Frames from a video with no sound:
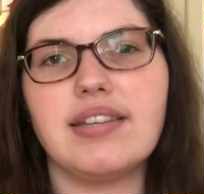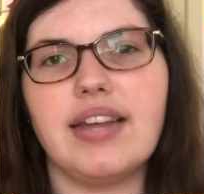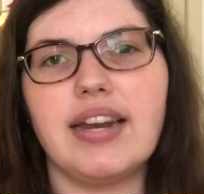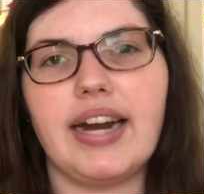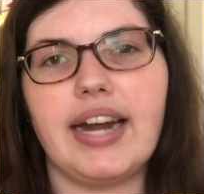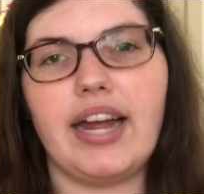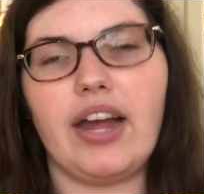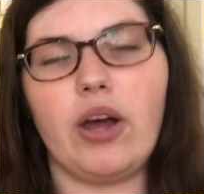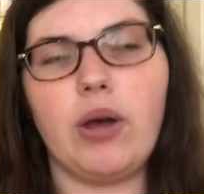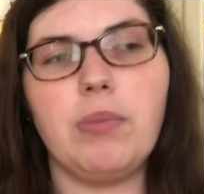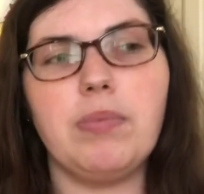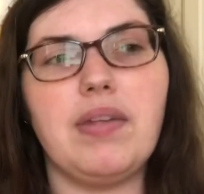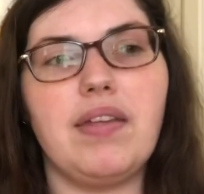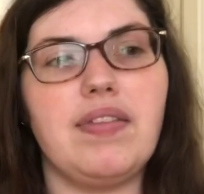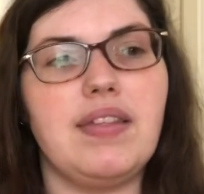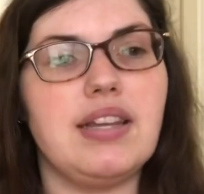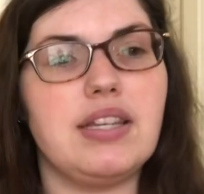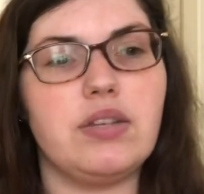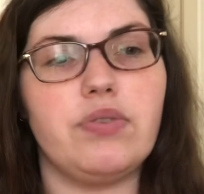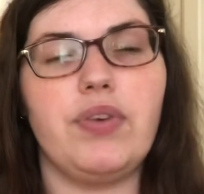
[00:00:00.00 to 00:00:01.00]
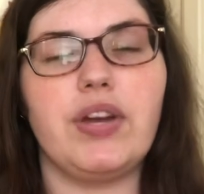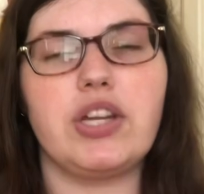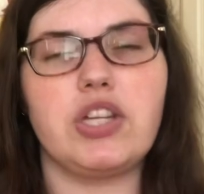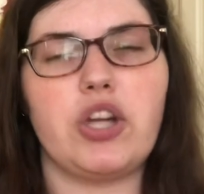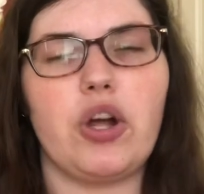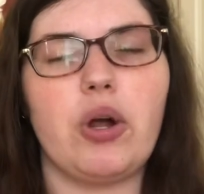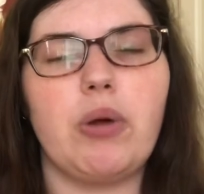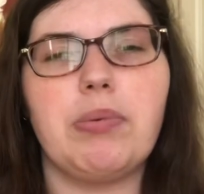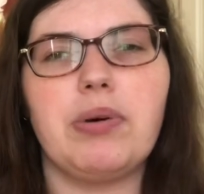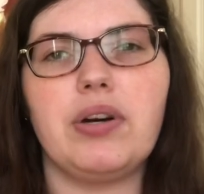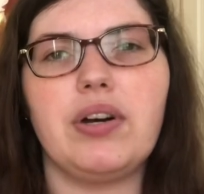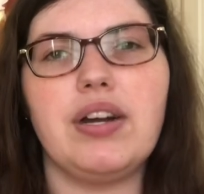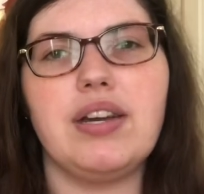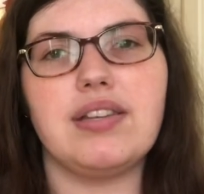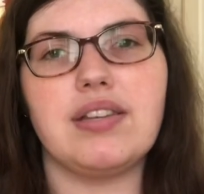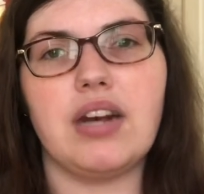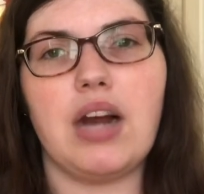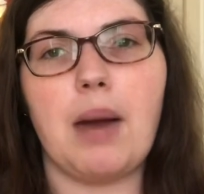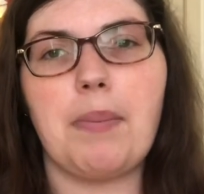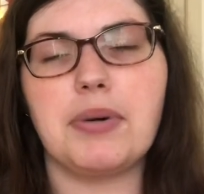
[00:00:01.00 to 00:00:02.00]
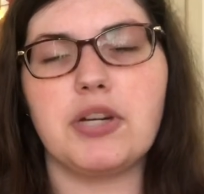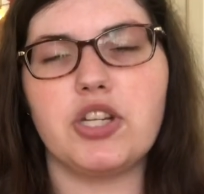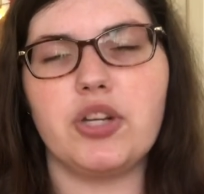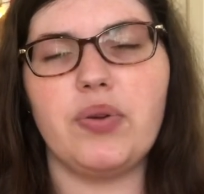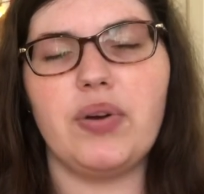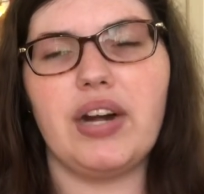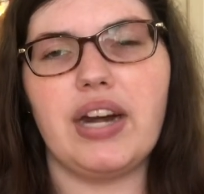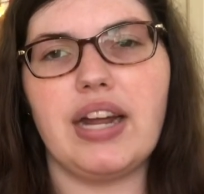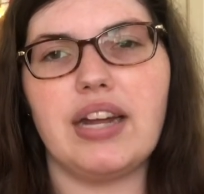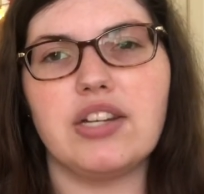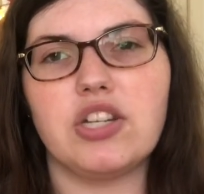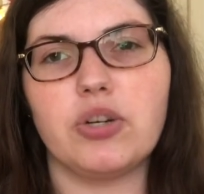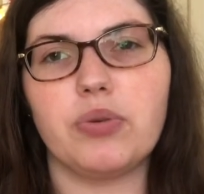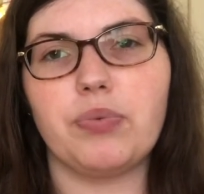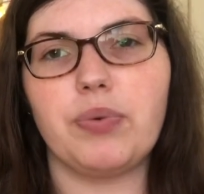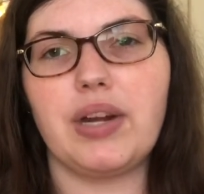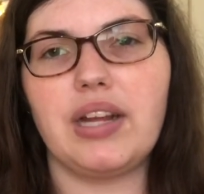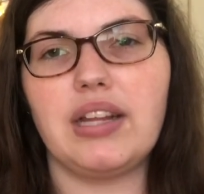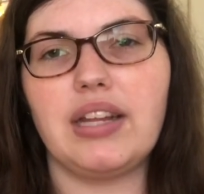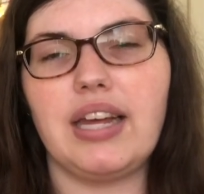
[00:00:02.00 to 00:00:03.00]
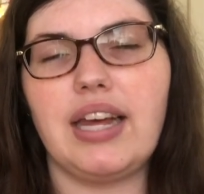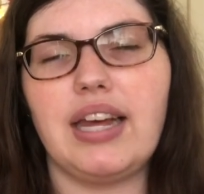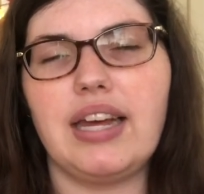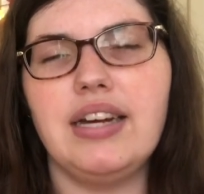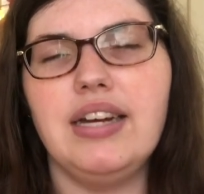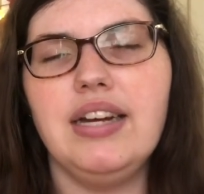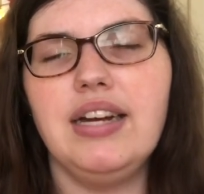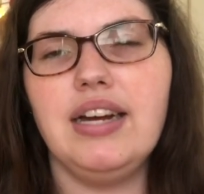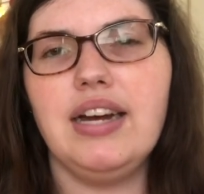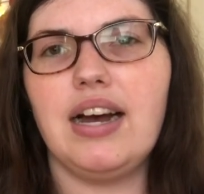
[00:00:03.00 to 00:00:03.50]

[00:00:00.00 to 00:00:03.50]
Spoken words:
And I hope that this Victober is an opportunity to really